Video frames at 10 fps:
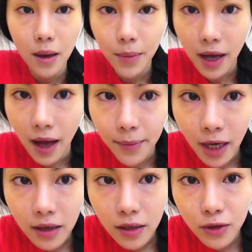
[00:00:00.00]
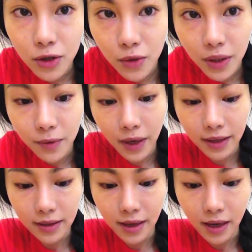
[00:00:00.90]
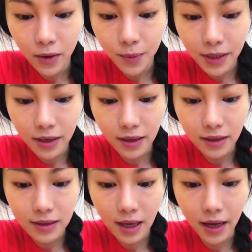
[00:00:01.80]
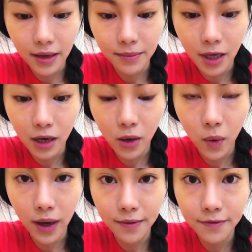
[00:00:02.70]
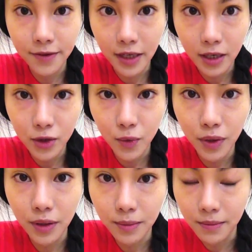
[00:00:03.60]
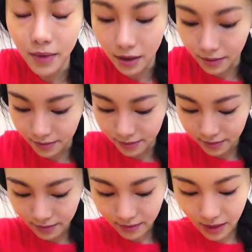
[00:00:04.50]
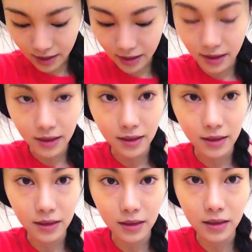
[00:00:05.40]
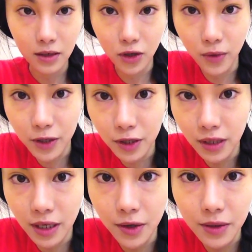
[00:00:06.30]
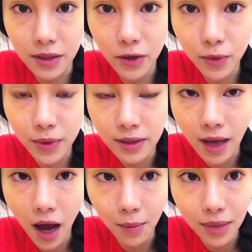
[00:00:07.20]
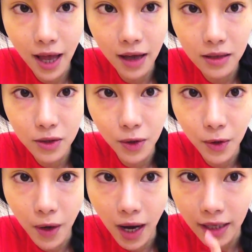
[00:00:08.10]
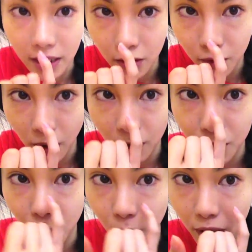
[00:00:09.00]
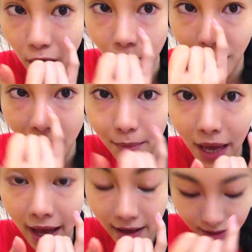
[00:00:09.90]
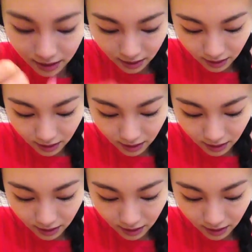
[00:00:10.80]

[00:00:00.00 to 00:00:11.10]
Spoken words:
But I'm not gonna do it right now because I am not quite finished with my situation here is a little bit complex, so I need to also work on my bags.